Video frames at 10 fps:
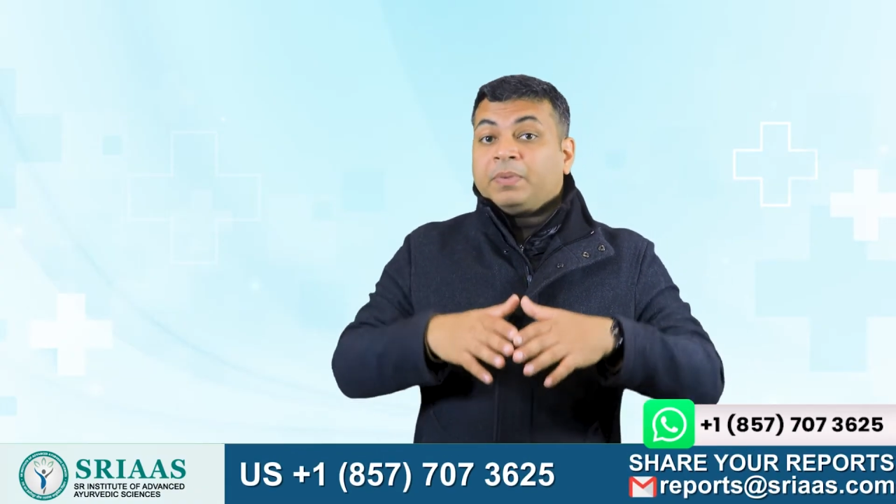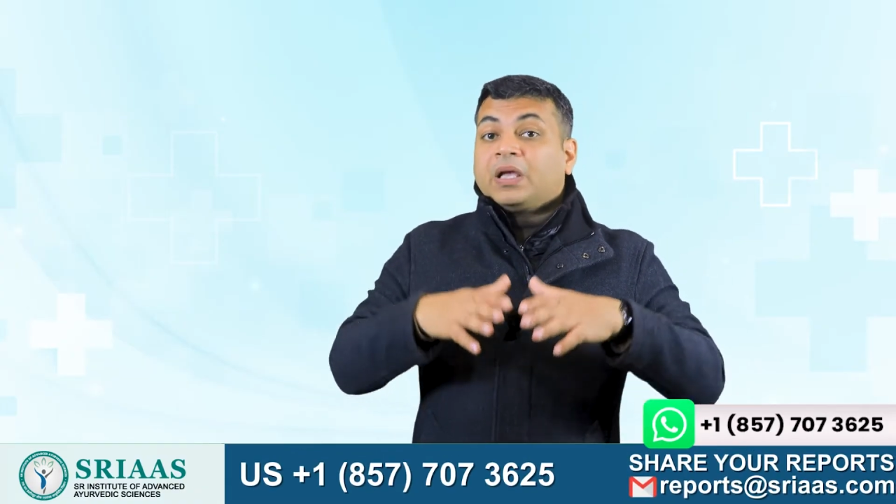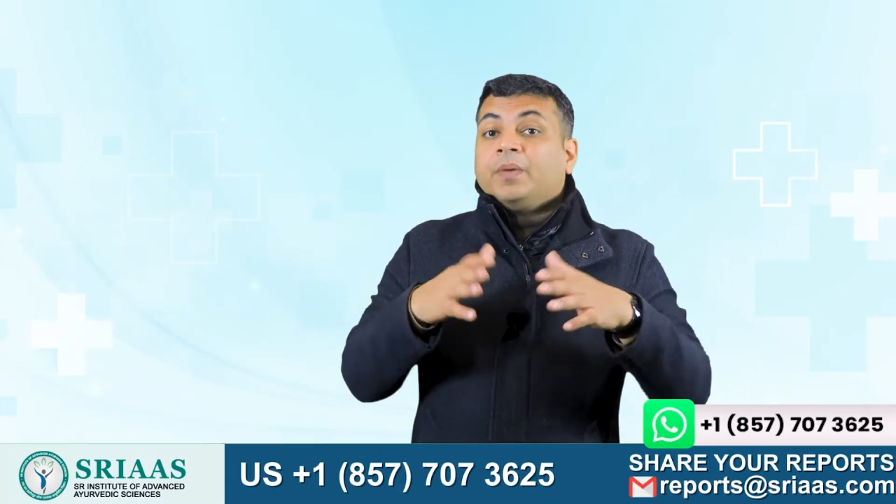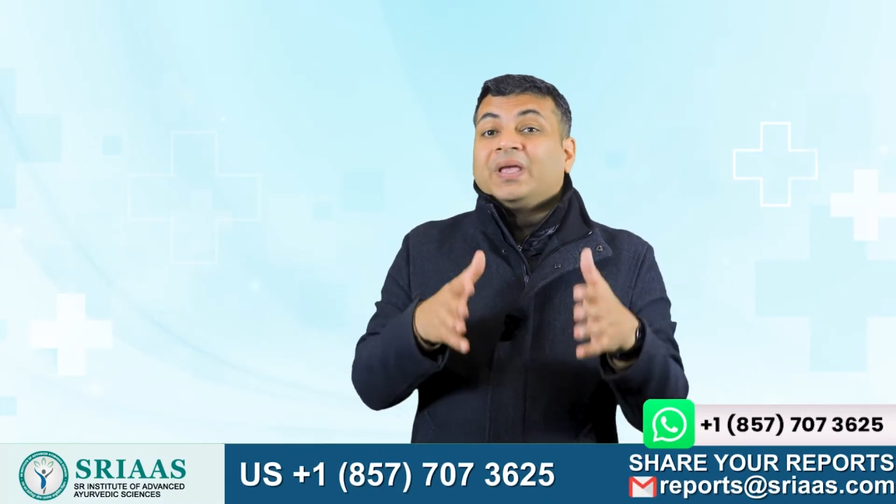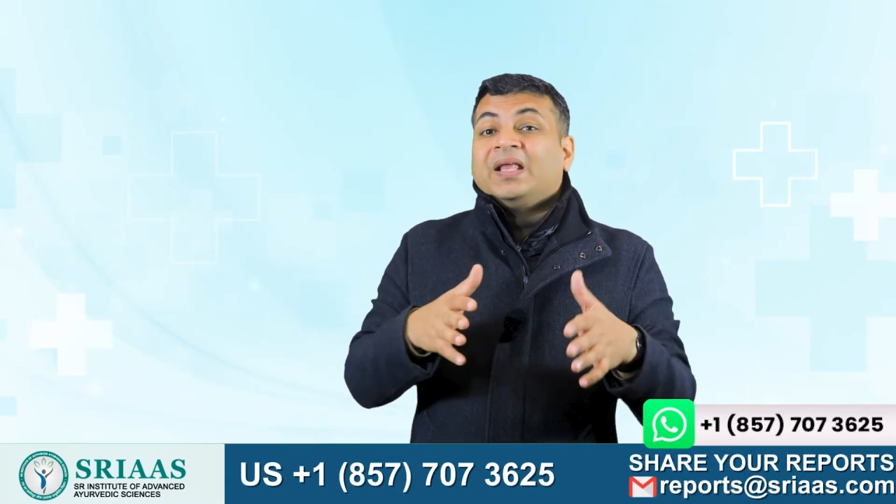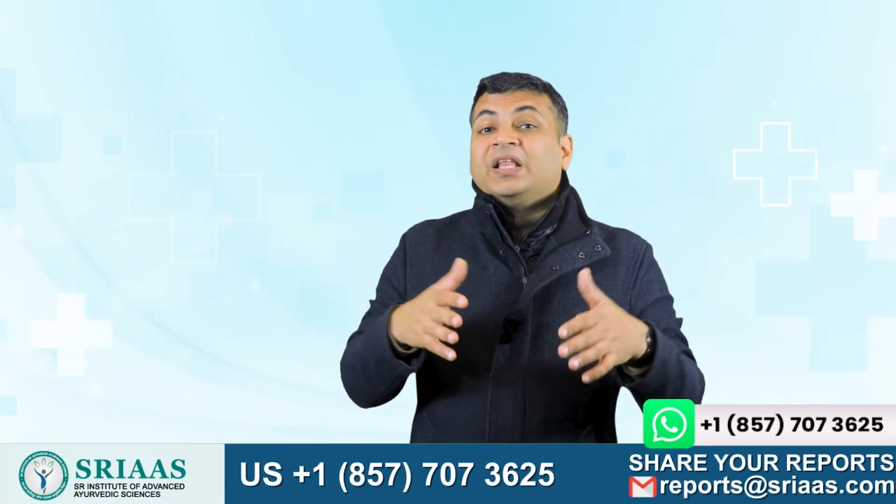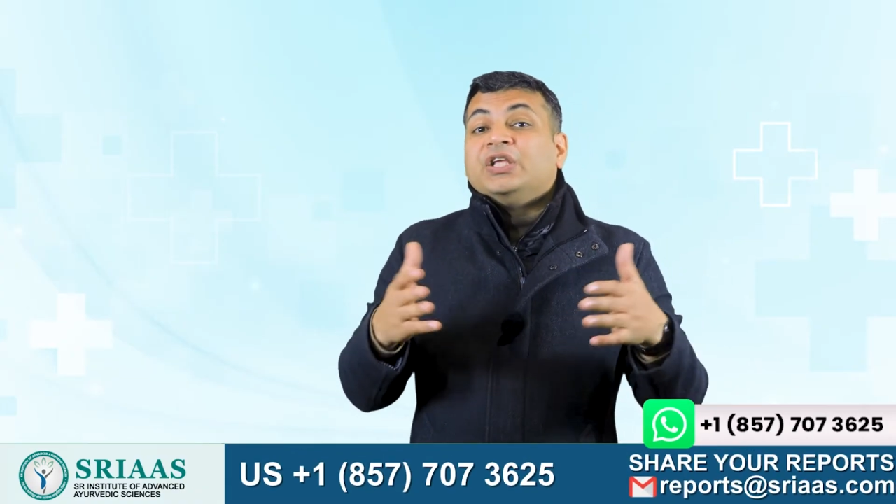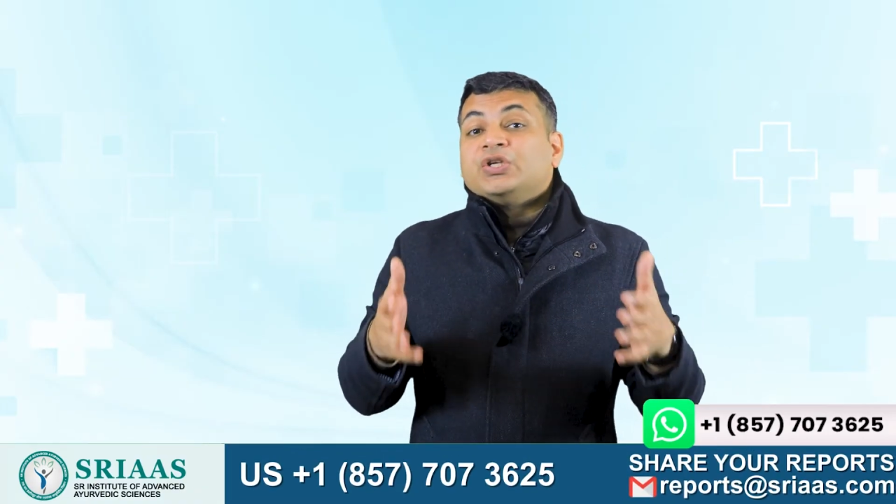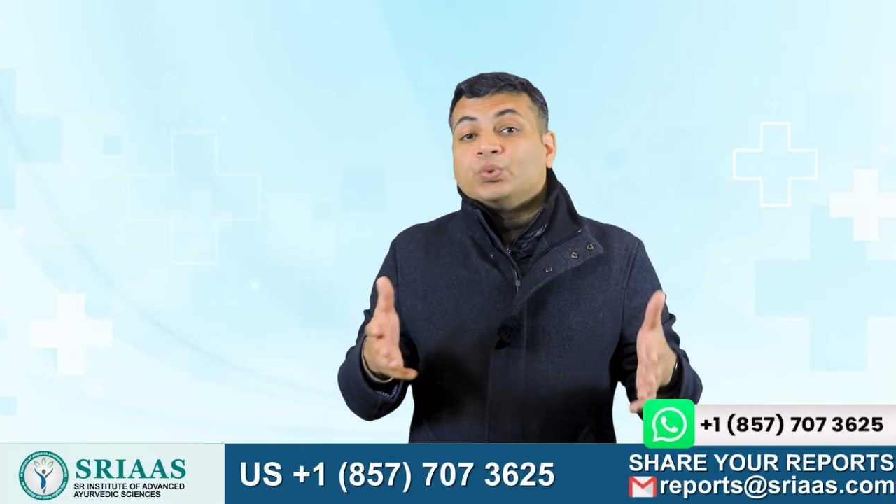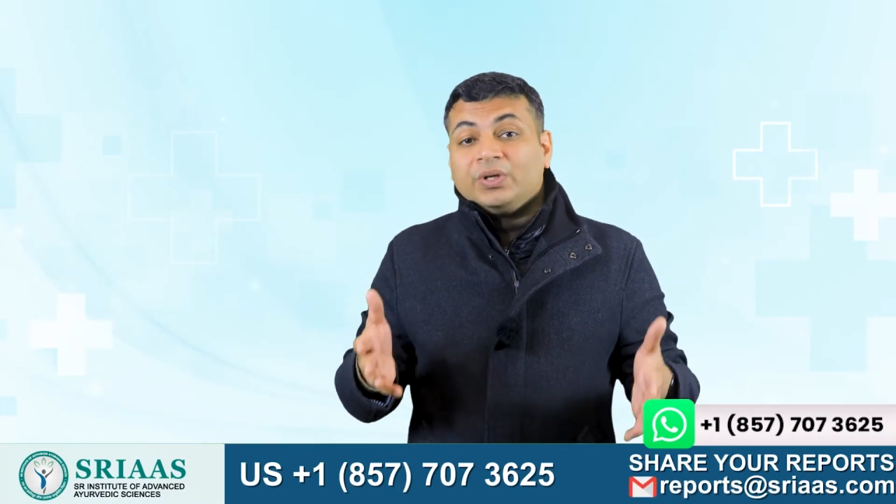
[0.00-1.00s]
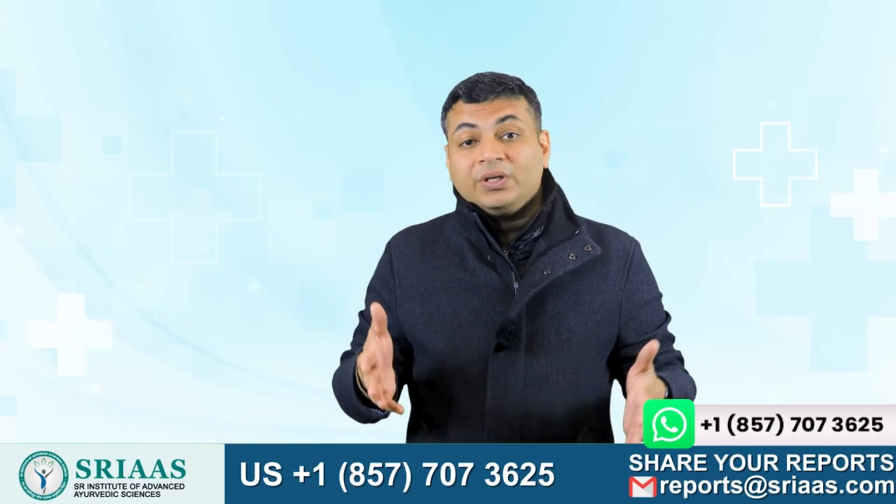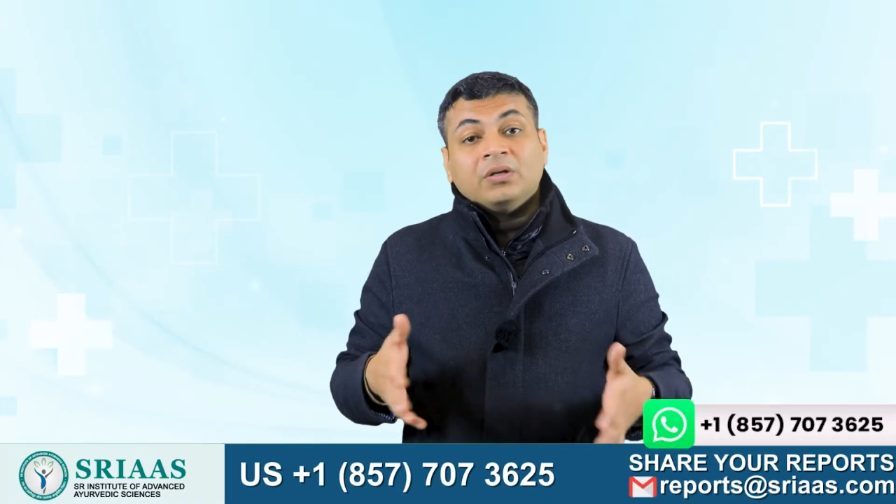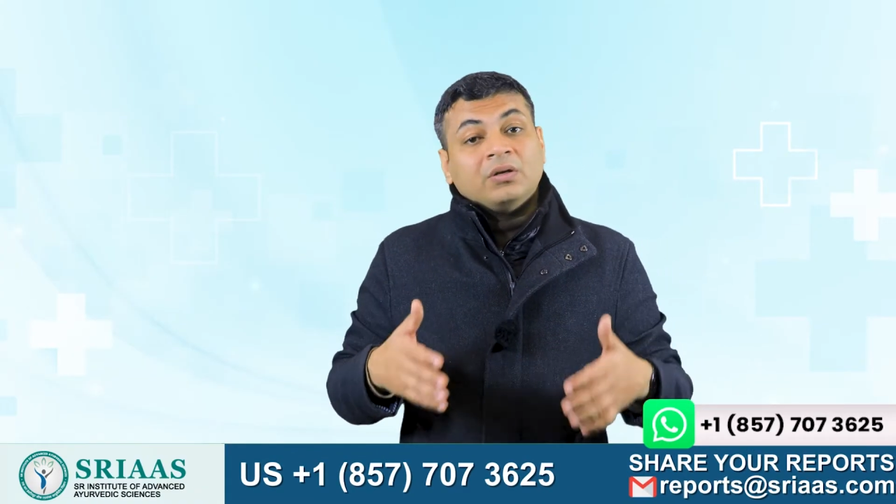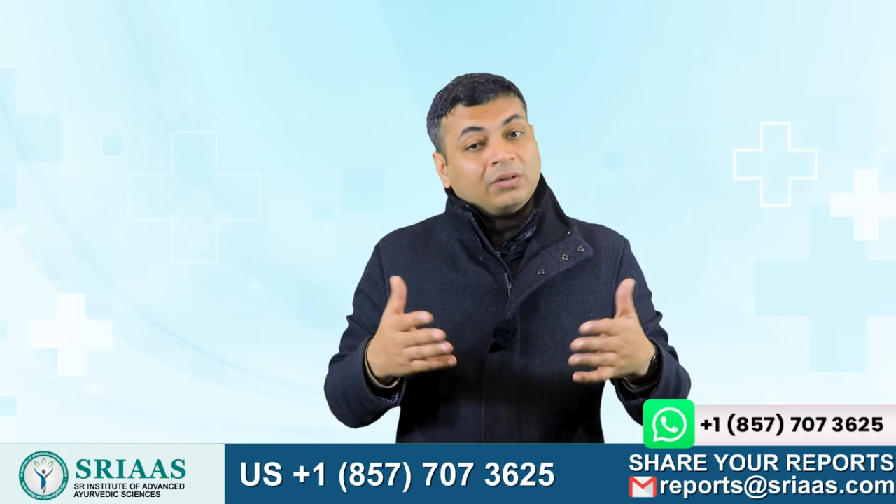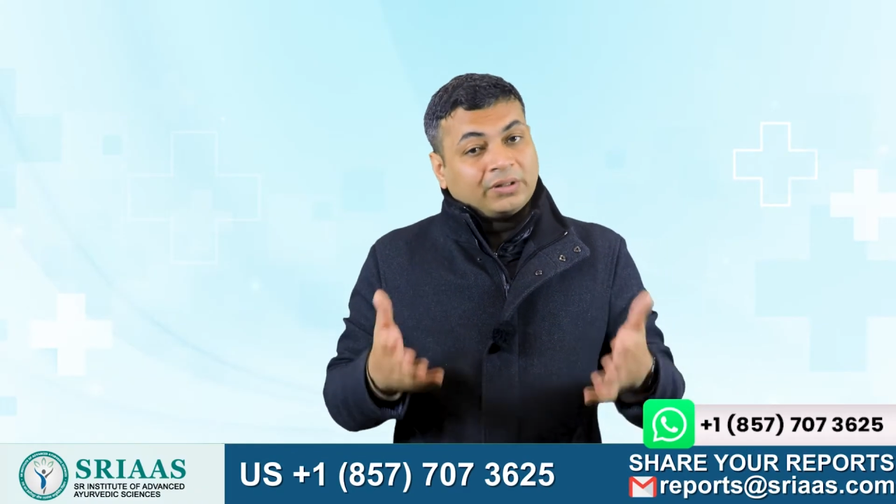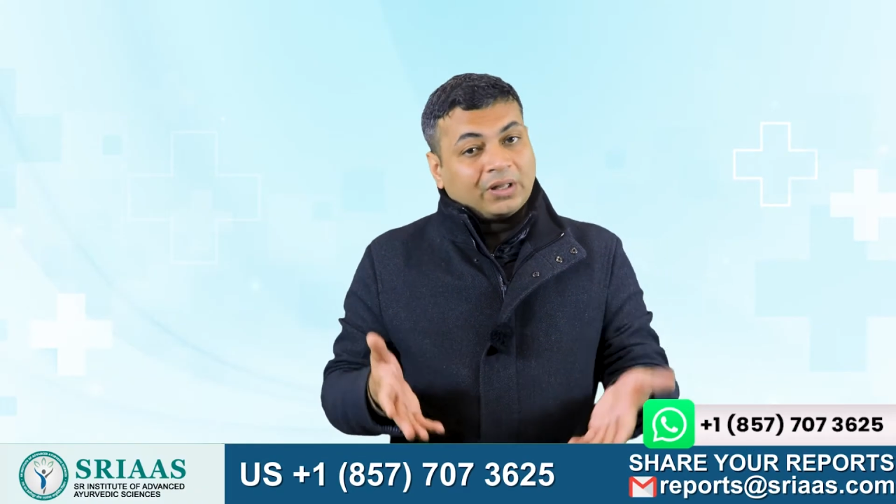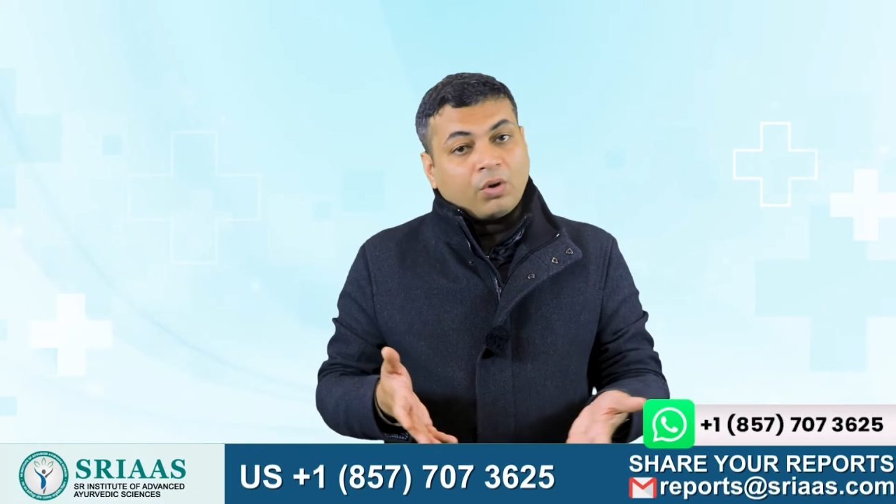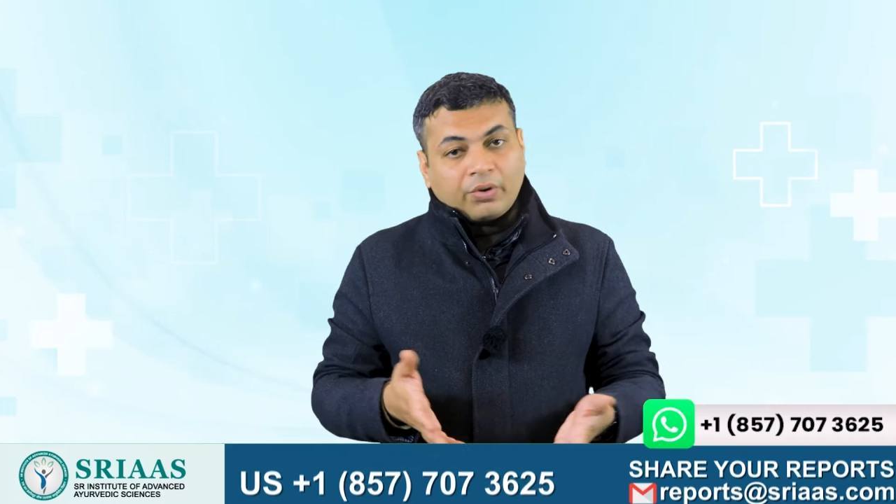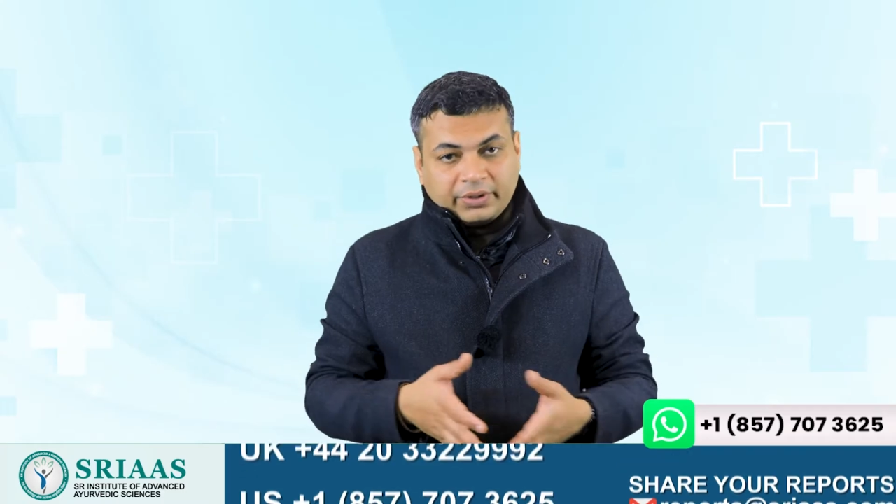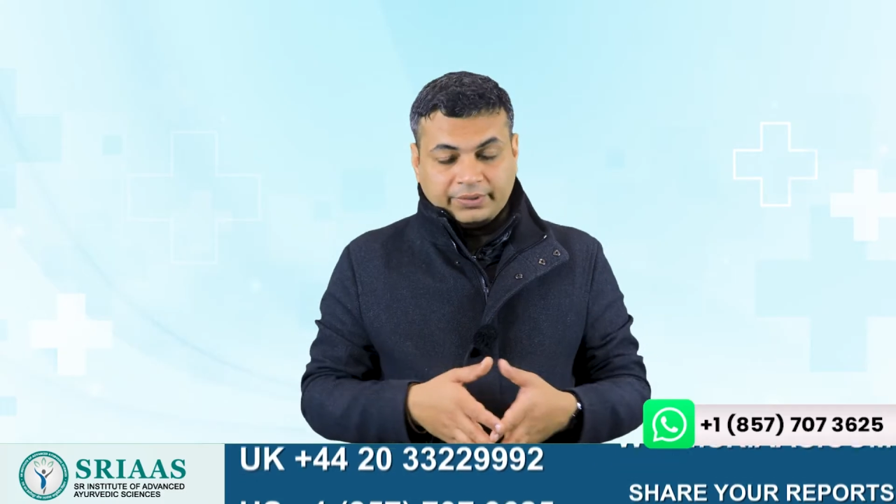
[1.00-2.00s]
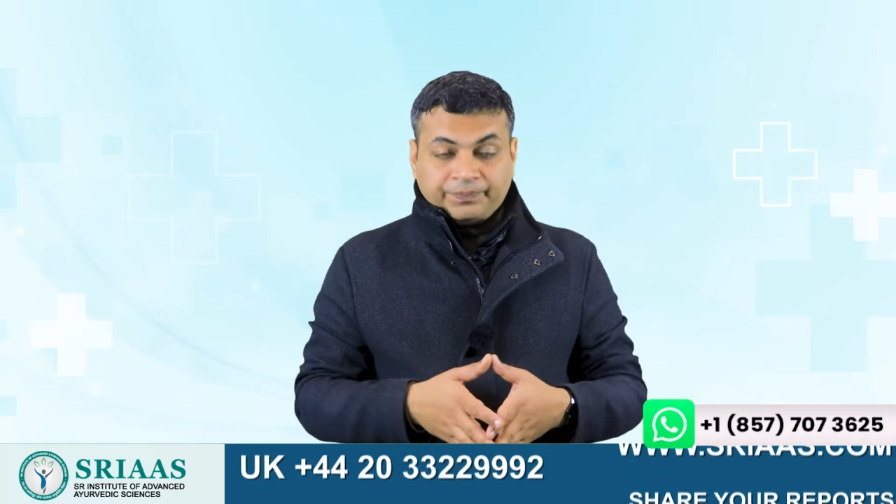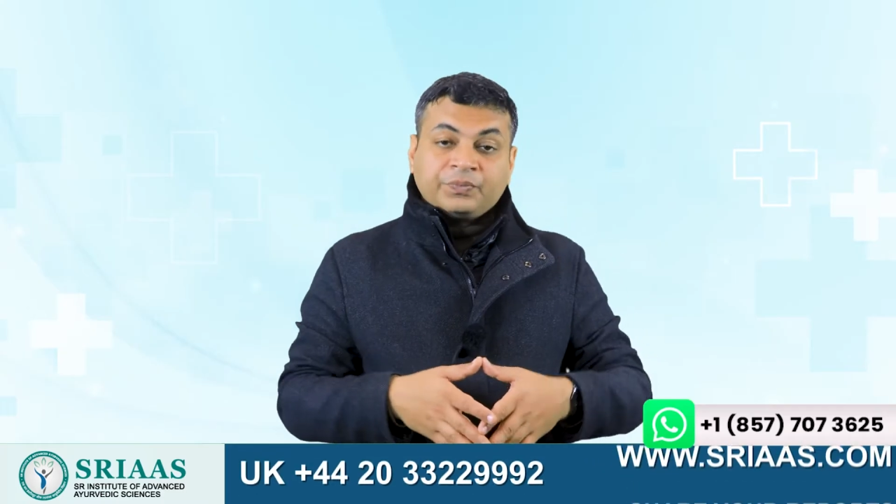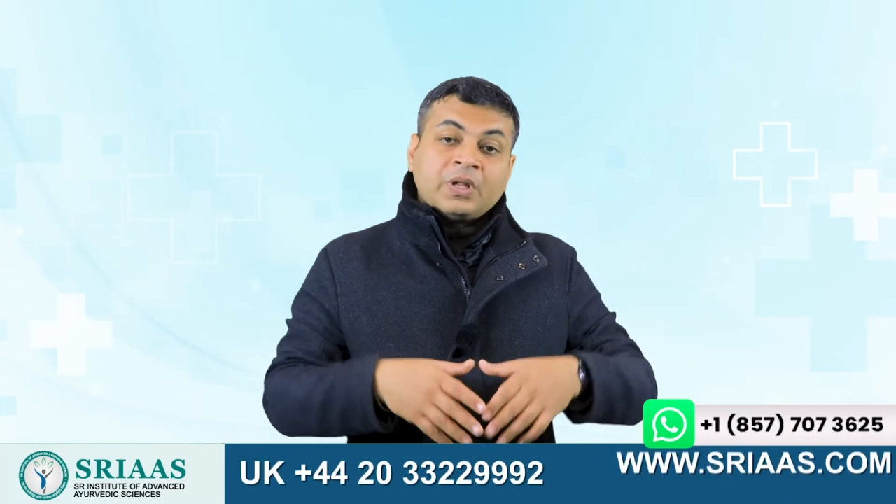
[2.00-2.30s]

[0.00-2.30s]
becoming an issue in the long run.